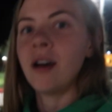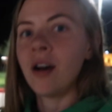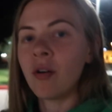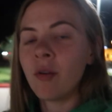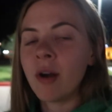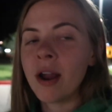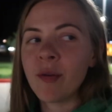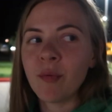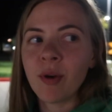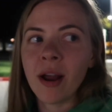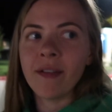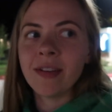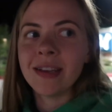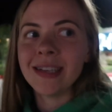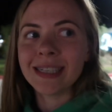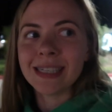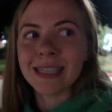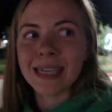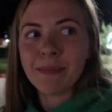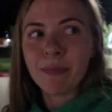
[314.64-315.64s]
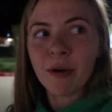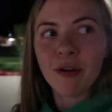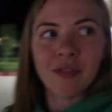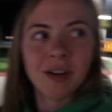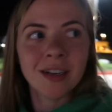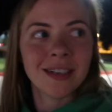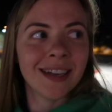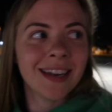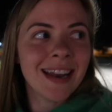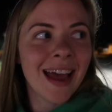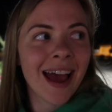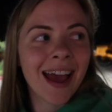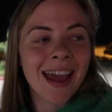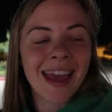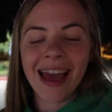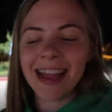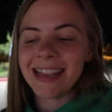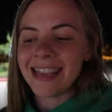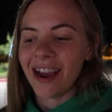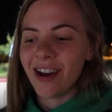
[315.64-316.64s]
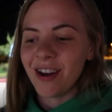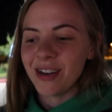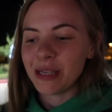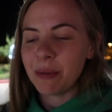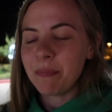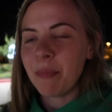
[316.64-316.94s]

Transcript: All right, we're having a sleepover tonight at Kara's